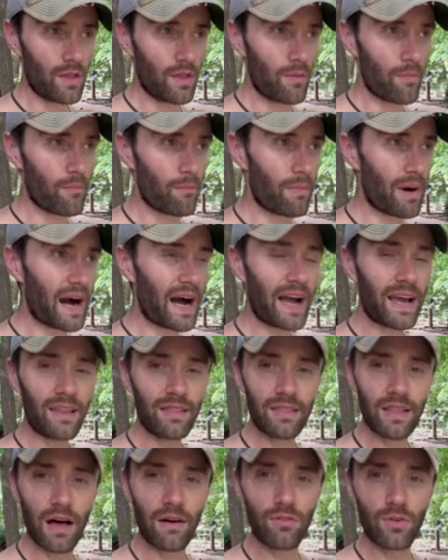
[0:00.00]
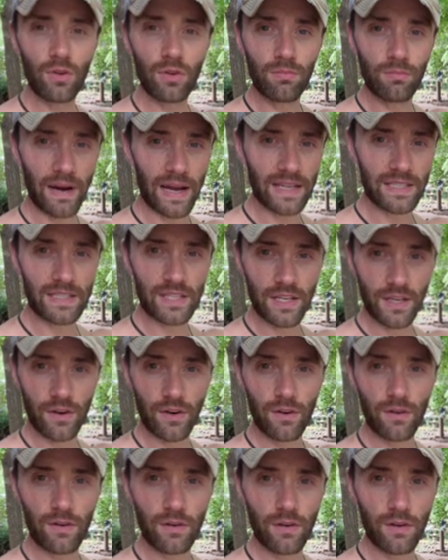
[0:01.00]
My level, my
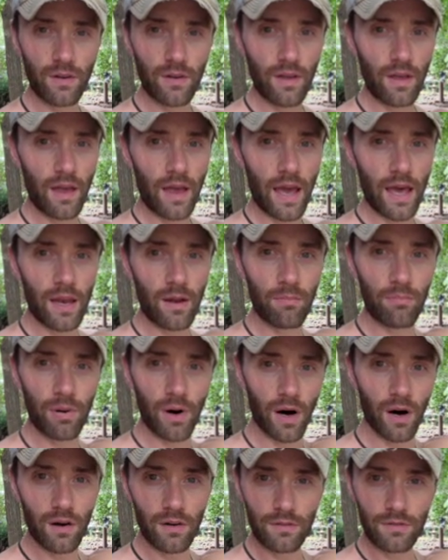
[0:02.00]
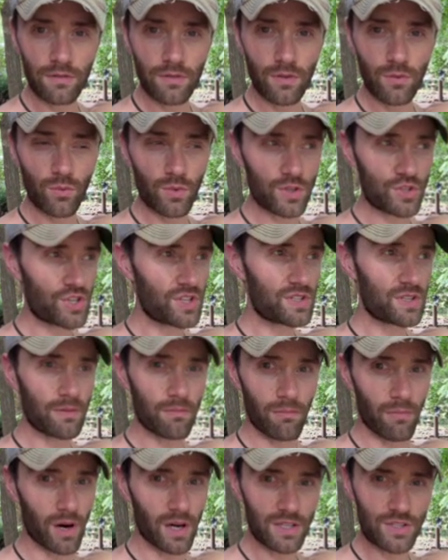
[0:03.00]
tier, and above, which
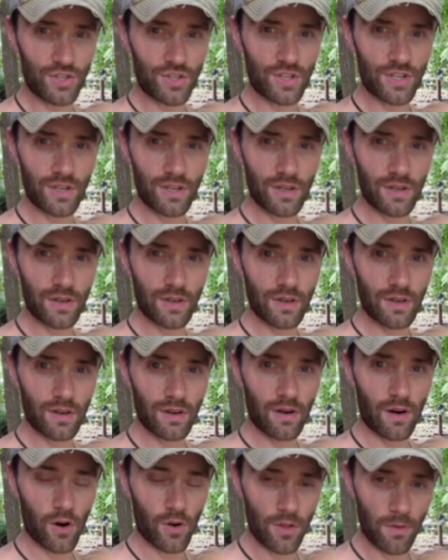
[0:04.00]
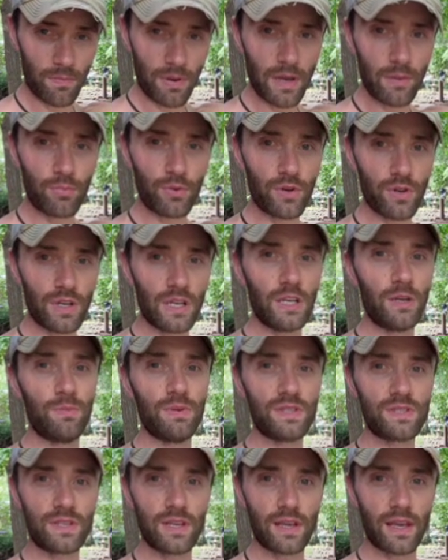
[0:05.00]
isn't much, are the people you need to be
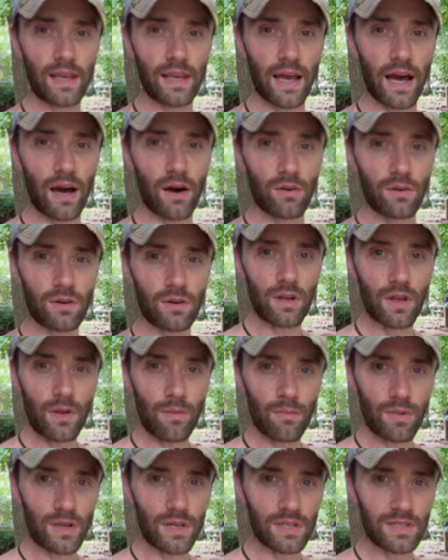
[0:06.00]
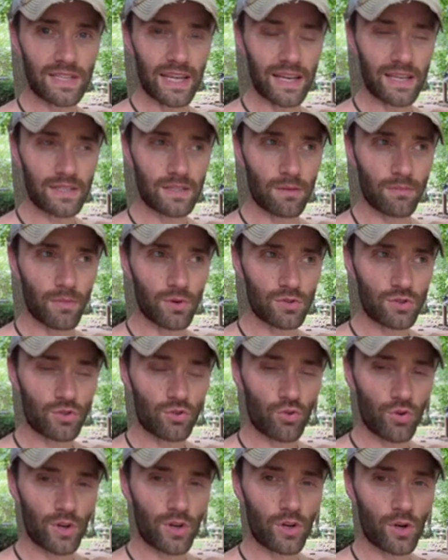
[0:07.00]
seeking out, because that is the most
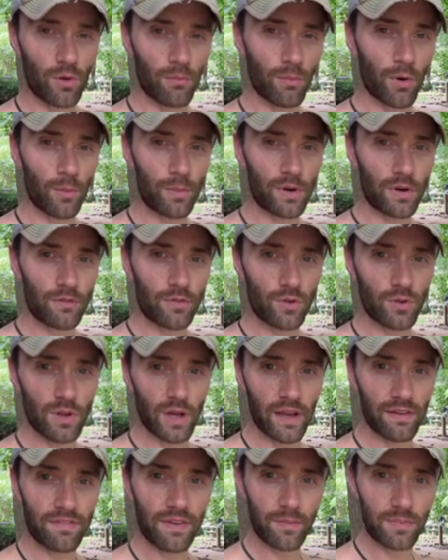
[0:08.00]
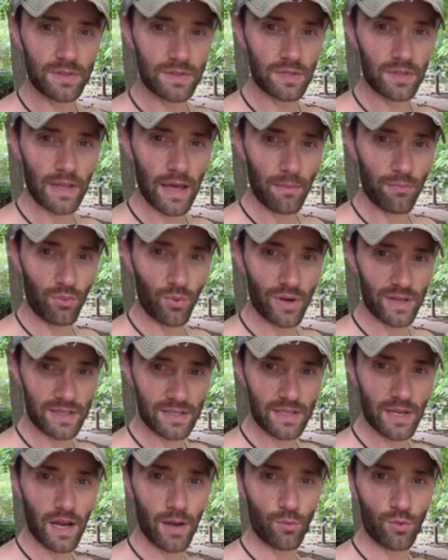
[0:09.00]
critical moment of your life up until that point in
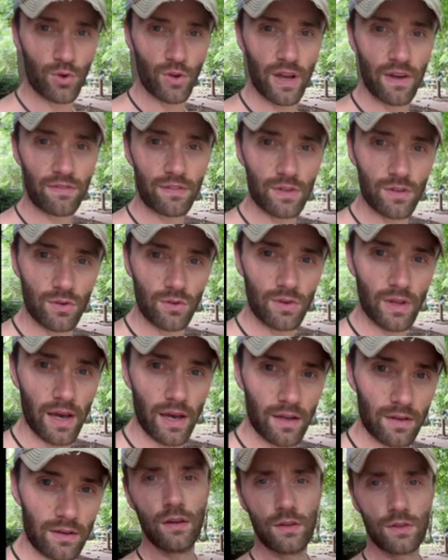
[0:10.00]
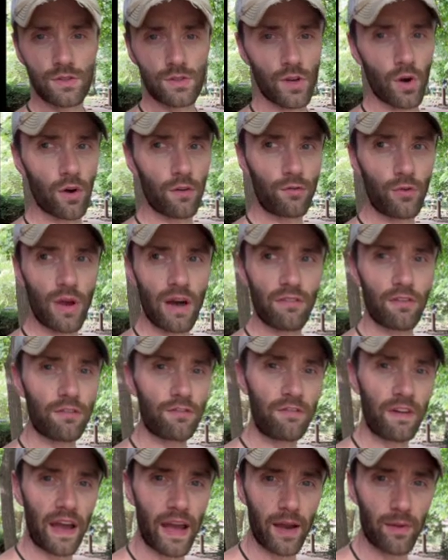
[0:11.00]
time when you have to do that. So if you have a
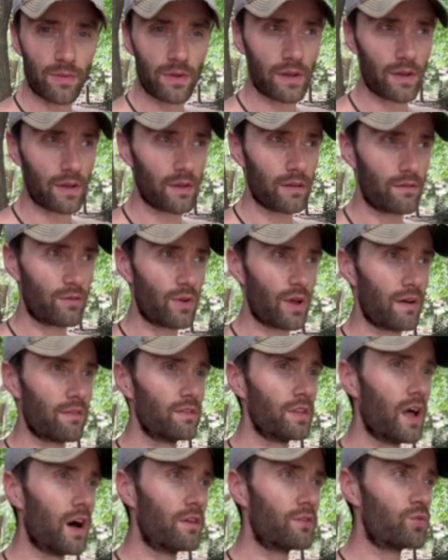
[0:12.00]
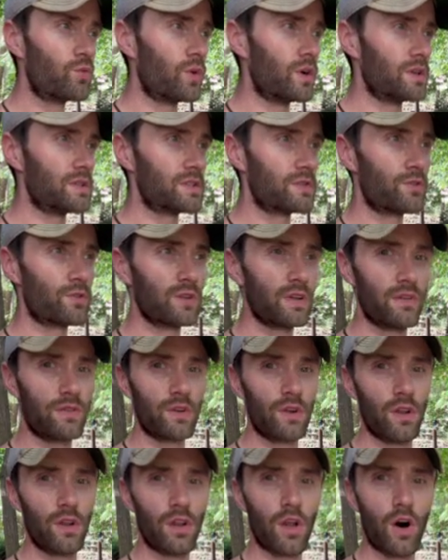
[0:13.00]
family, if you have loved ones, if you're living
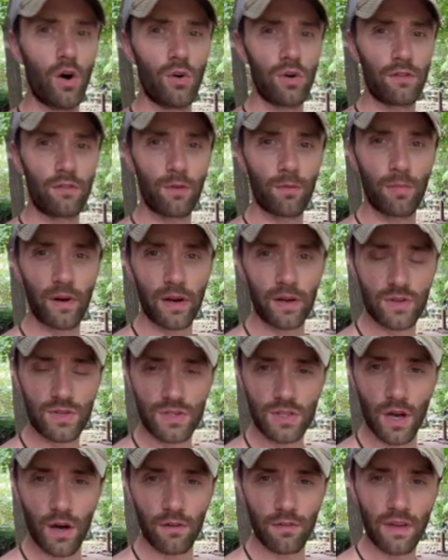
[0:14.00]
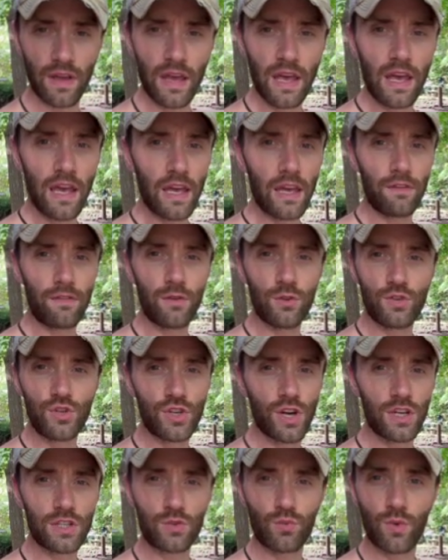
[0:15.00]
alone, if you're by yourself, if you
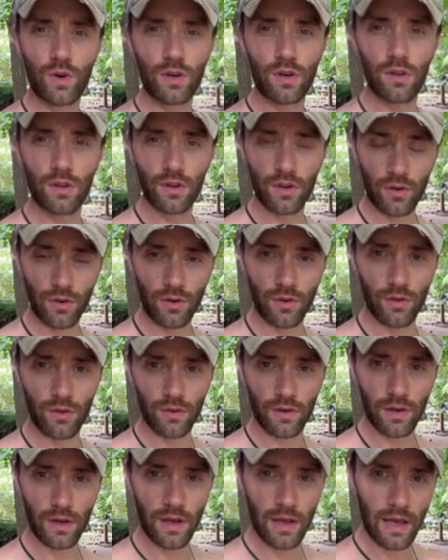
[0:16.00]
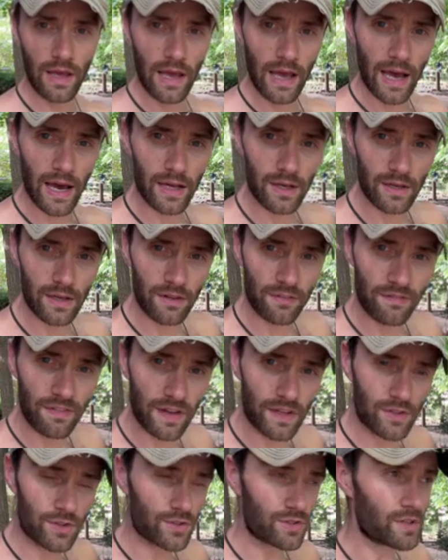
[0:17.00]
just want to learn how to
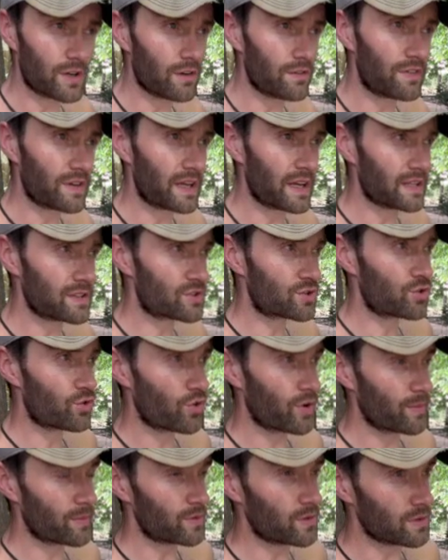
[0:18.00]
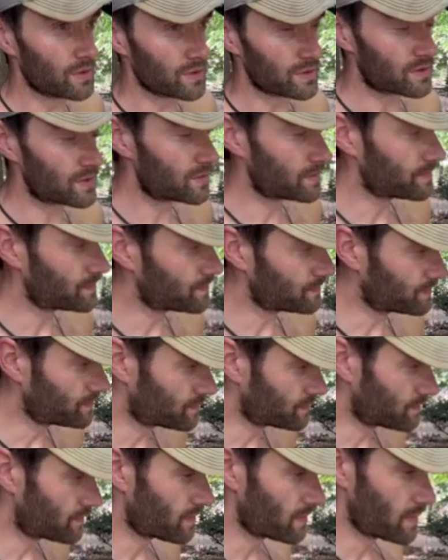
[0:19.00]
defend yourself against criminals,
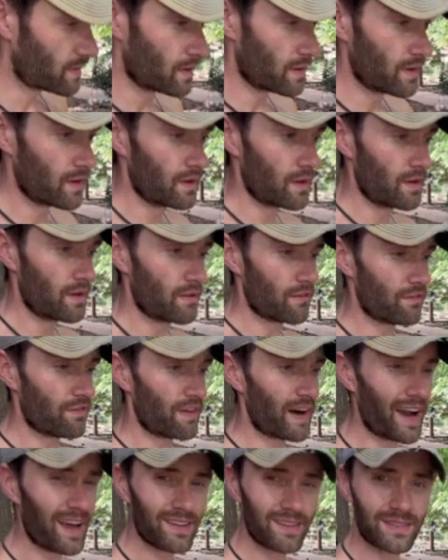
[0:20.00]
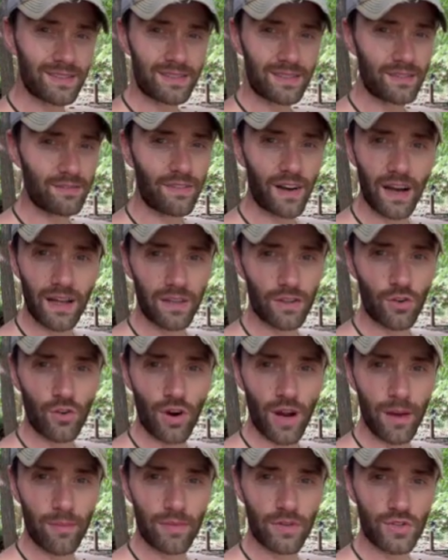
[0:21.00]
violence and violent
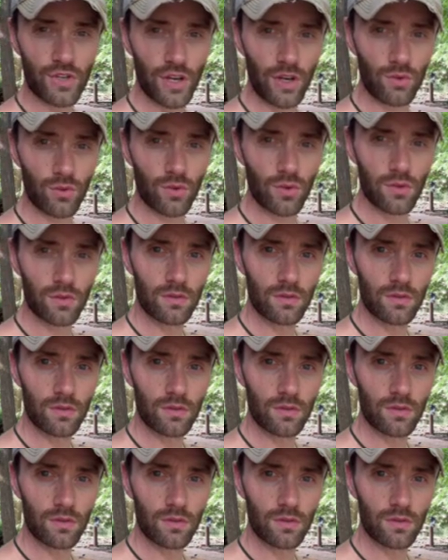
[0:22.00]
crime in general,